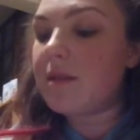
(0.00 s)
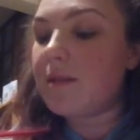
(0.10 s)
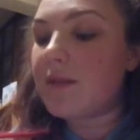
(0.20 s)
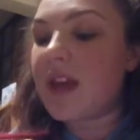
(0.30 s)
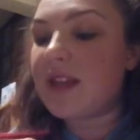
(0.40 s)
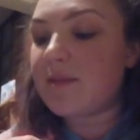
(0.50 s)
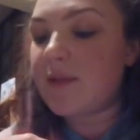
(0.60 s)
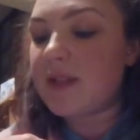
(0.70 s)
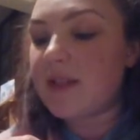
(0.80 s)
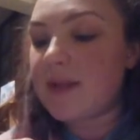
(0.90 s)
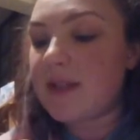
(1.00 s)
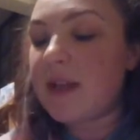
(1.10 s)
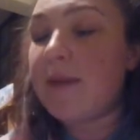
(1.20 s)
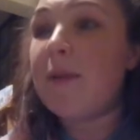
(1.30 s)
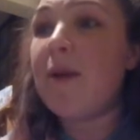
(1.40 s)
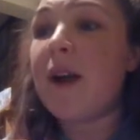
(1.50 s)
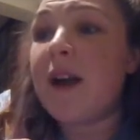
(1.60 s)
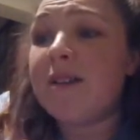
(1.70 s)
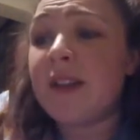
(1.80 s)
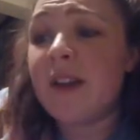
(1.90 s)
But I suppose that depends how many
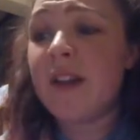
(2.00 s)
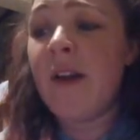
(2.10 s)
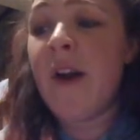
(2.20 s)
workouts I do.